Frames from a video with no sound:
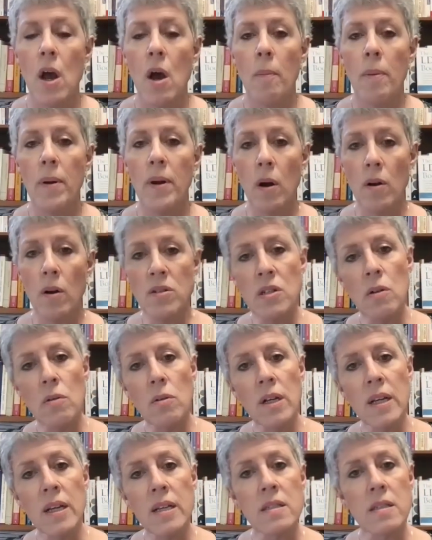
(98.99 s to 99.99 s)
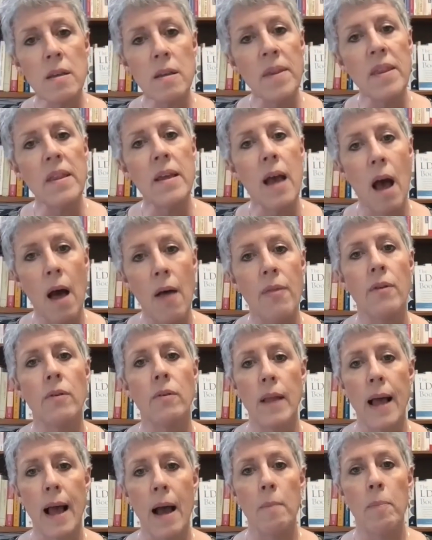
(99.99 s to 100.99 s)
but also look at some of the other
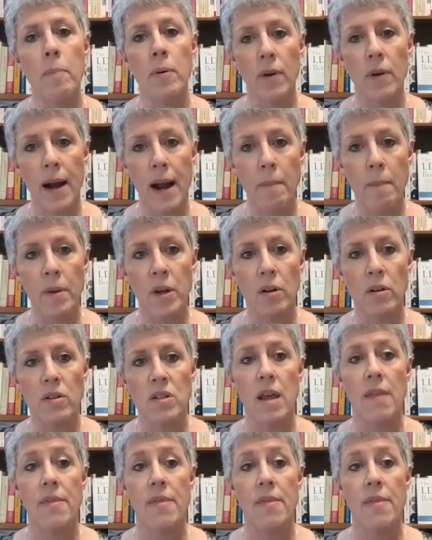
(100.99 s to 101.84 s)
lab parameters.